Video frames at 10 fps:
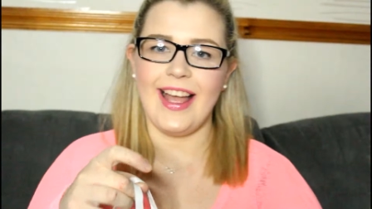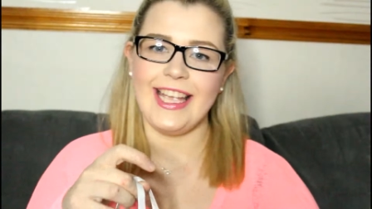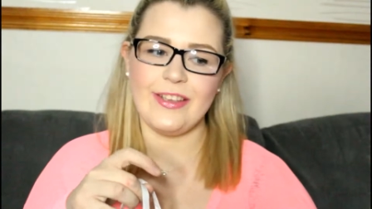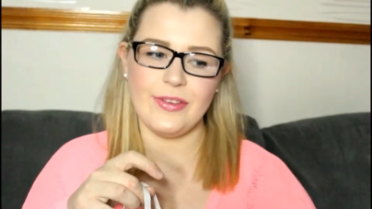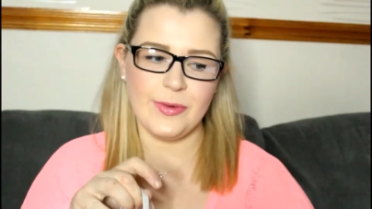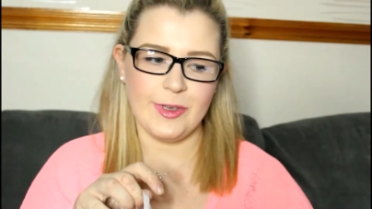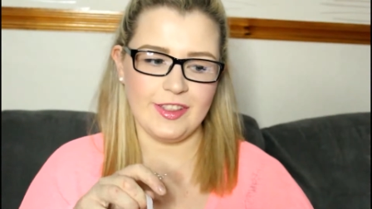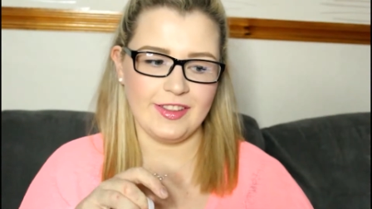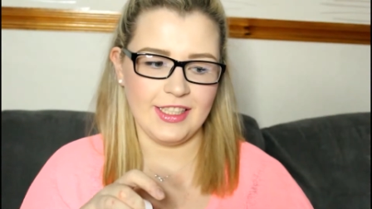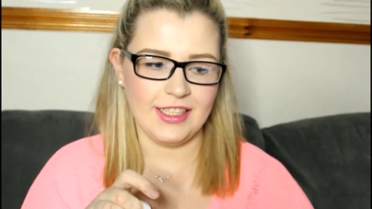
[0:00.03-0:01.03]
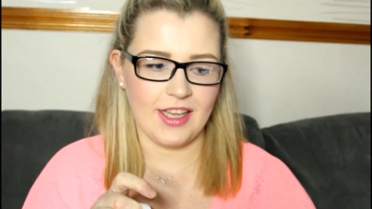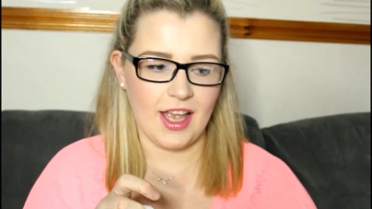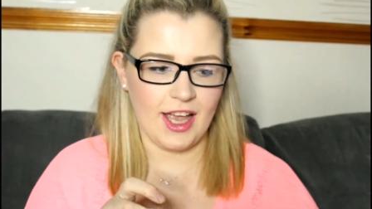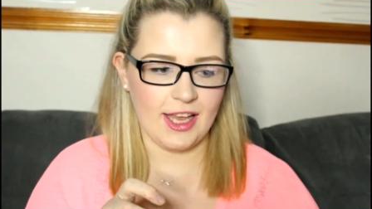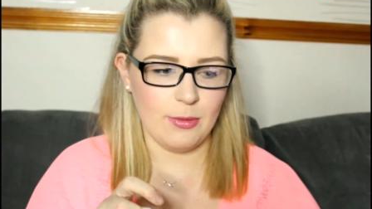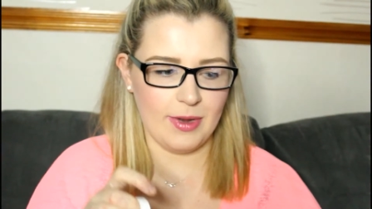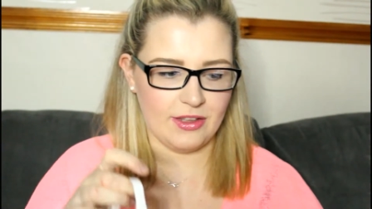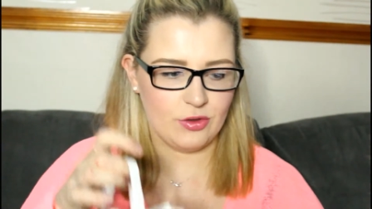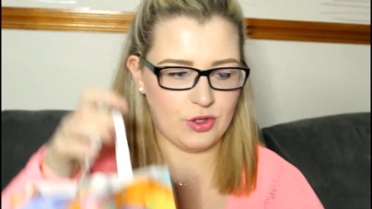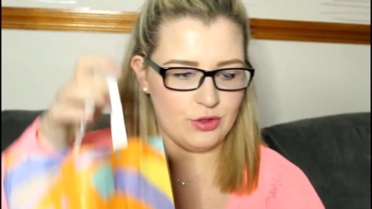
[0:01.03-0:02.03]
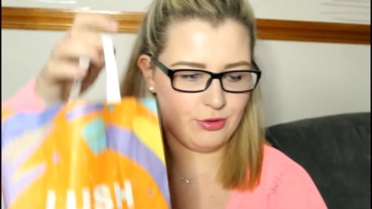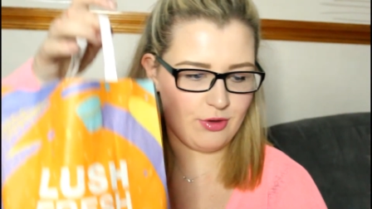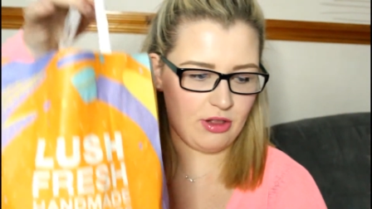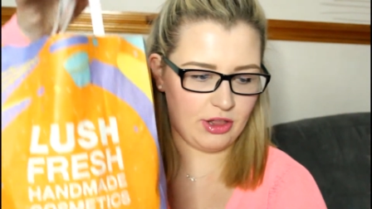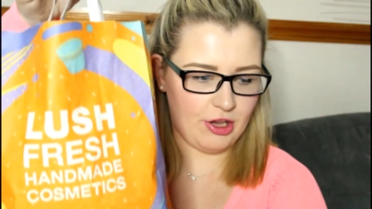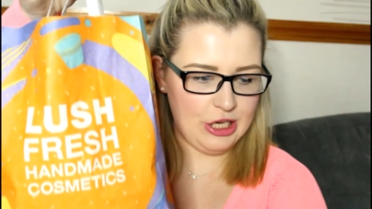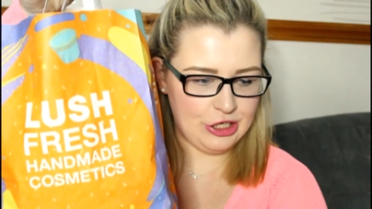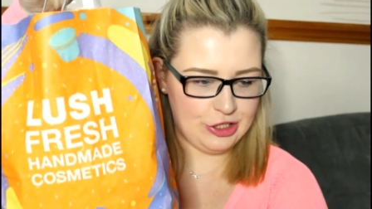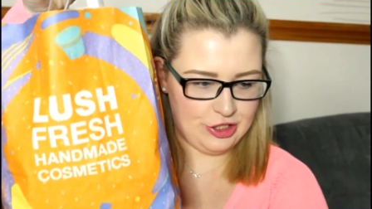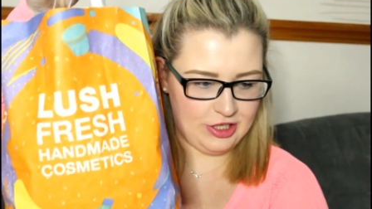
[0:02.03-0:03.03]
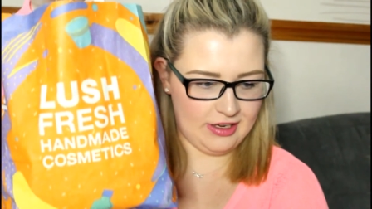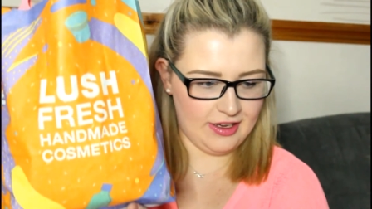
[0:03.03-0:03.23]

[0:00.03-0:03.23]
Hi everyone, I went to Lush.